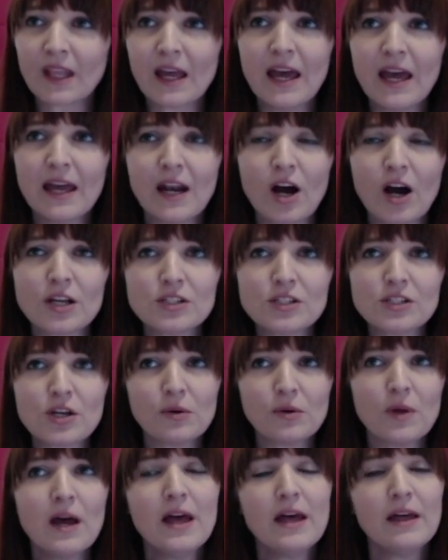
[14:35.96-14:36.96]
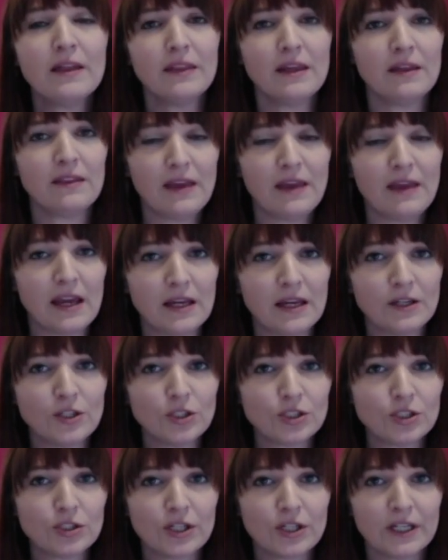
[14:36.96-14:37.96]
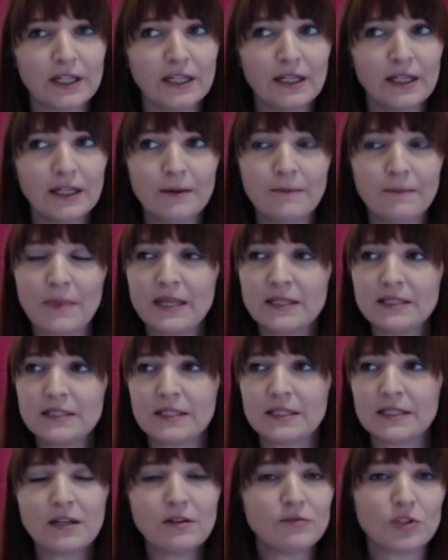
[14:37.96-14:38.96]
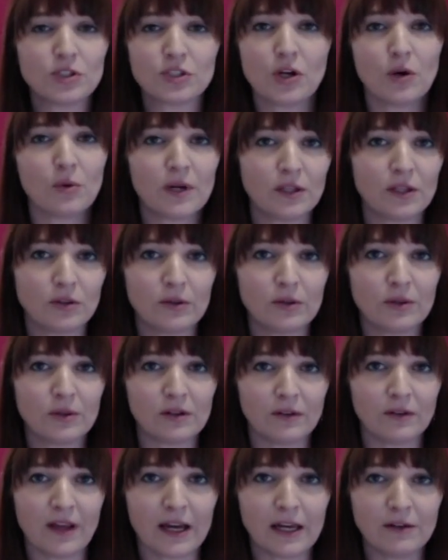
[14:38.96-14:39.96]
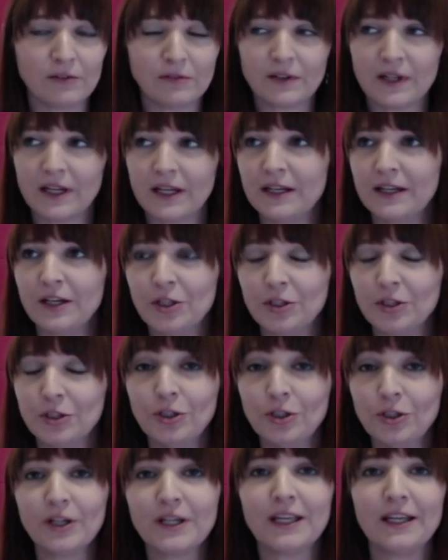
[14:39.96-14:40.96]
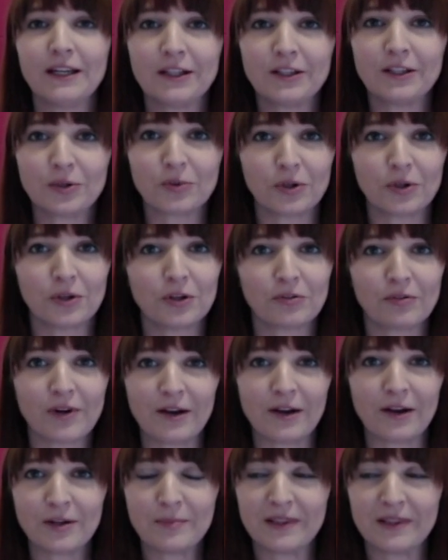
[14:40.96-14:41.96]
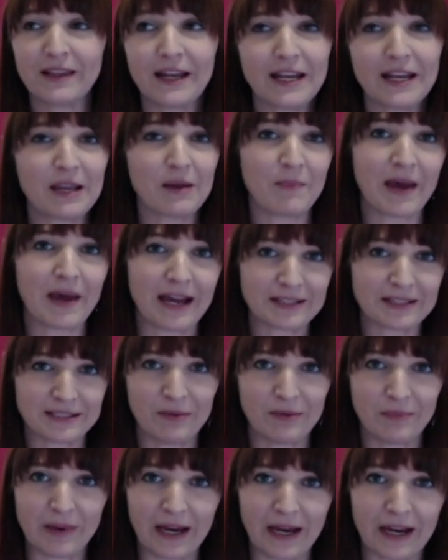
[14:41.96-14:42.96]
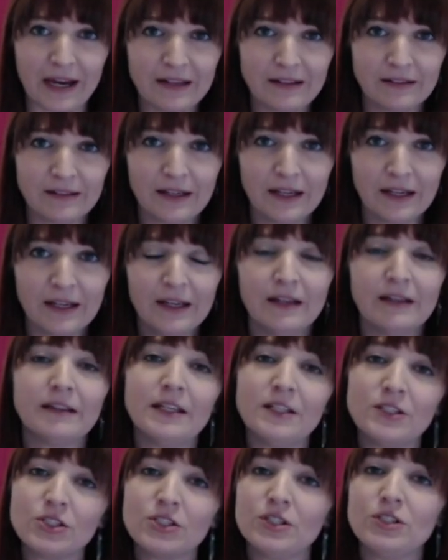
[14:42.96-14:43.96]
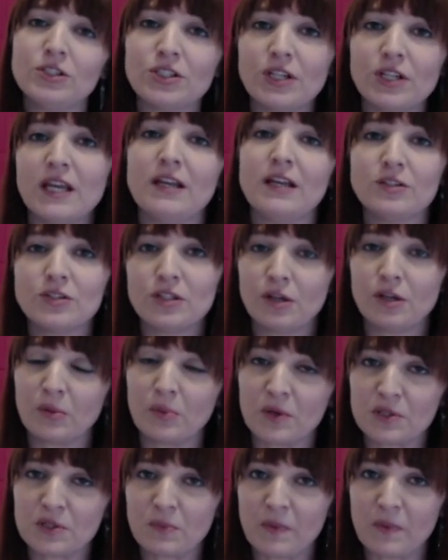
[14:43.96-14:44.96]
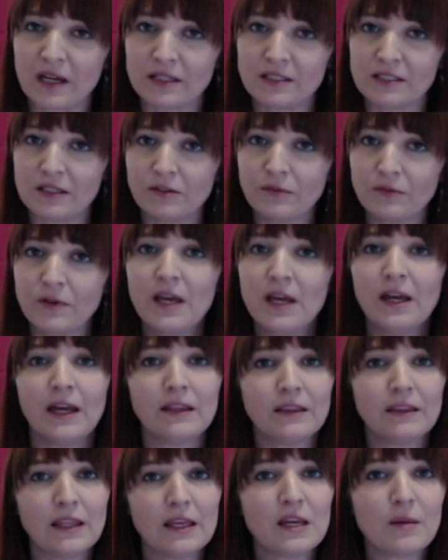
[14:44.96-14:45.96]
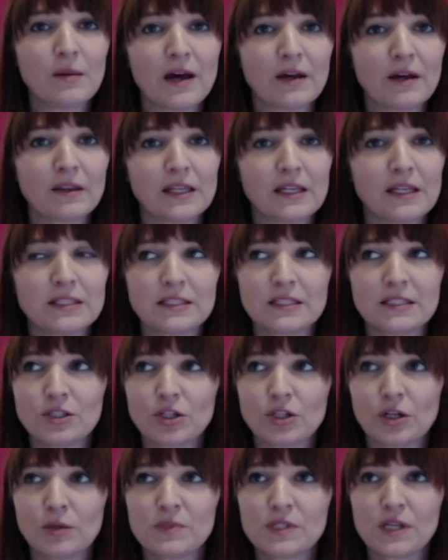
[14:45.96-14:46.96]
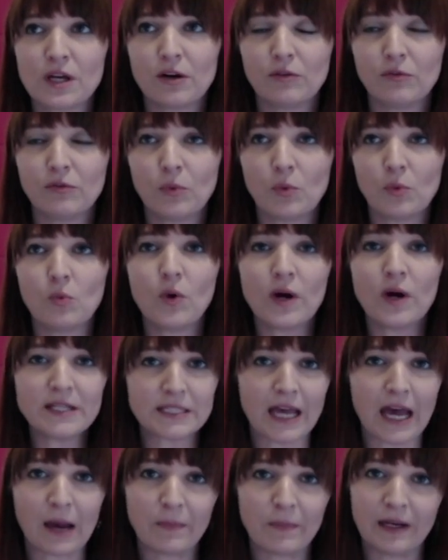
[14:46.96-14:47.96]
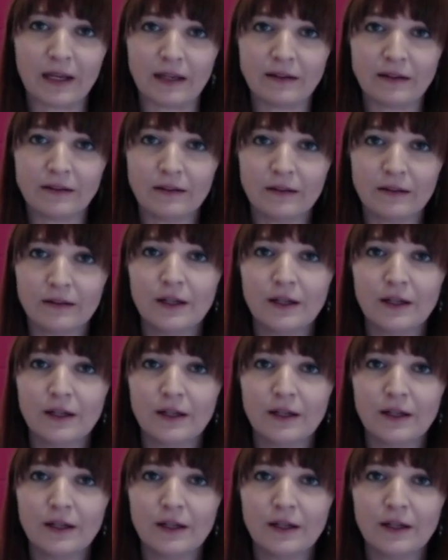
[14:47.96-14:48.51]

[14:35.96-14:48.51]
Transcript: And also that they should, instead of just going through their life kind of looking at the world around them and letting it pass them by, they should change their perspective and think about things in terms of what's happening,